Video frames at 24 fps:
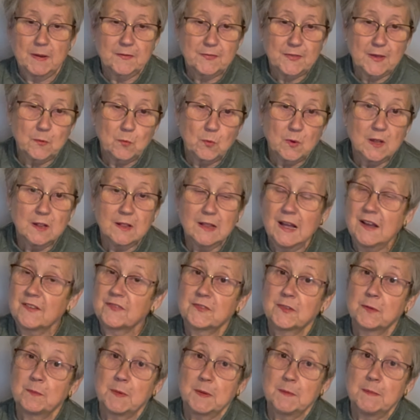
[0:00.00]
they will have
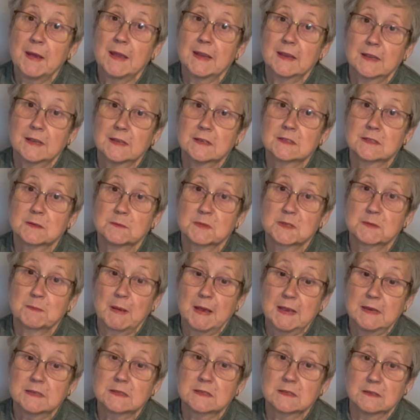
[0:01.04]
to be making some
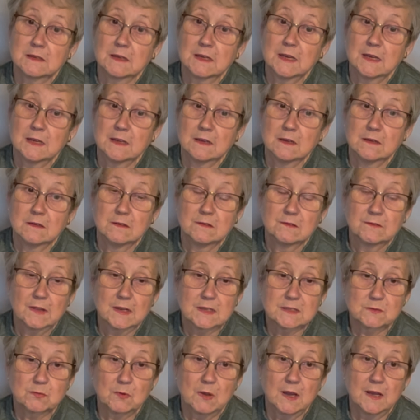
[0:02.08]
space in here.
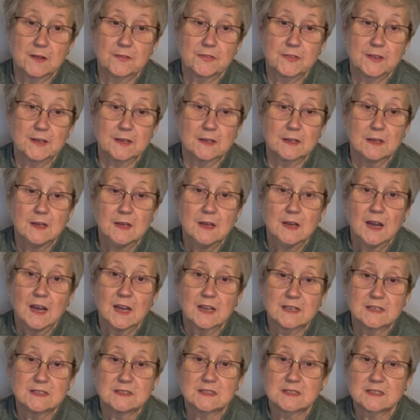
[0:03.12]
That's why I think
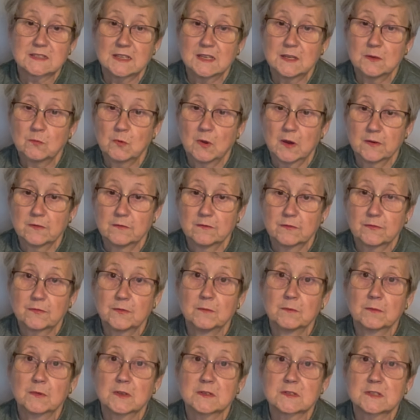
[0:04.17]
I can see one
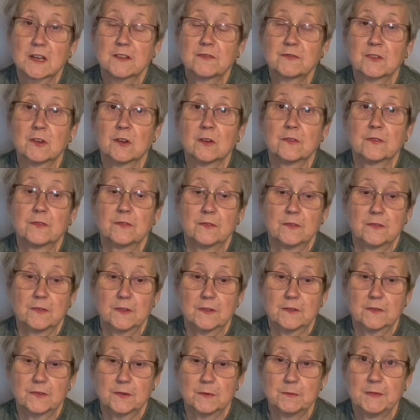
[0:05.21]
from, because I've got
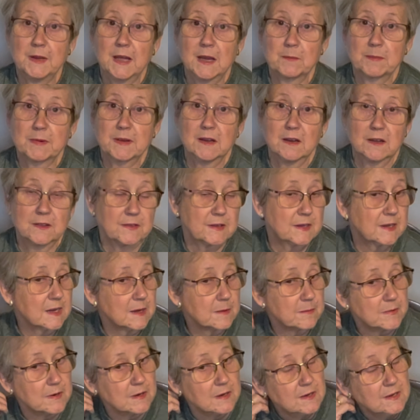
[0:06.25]
them now behind the
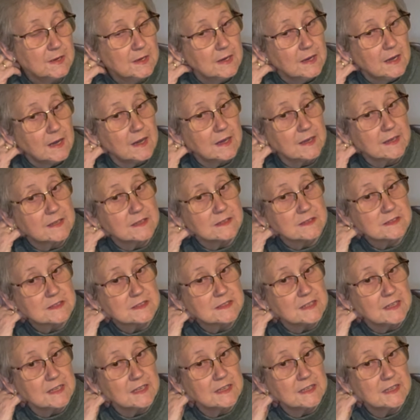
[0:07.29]
camera, I can
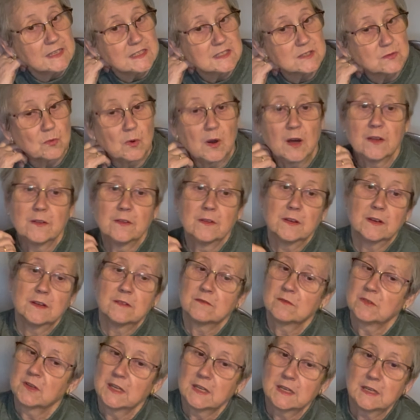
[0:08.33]
see at least one that
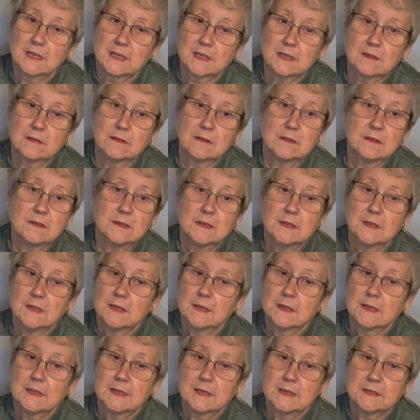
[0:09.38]
really
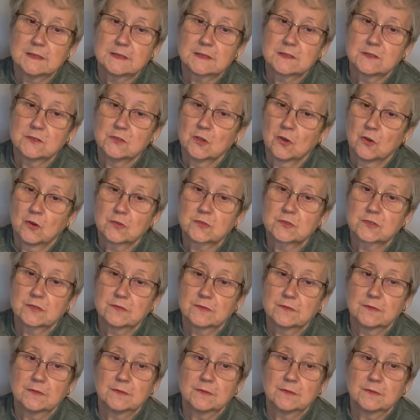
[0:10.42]
is not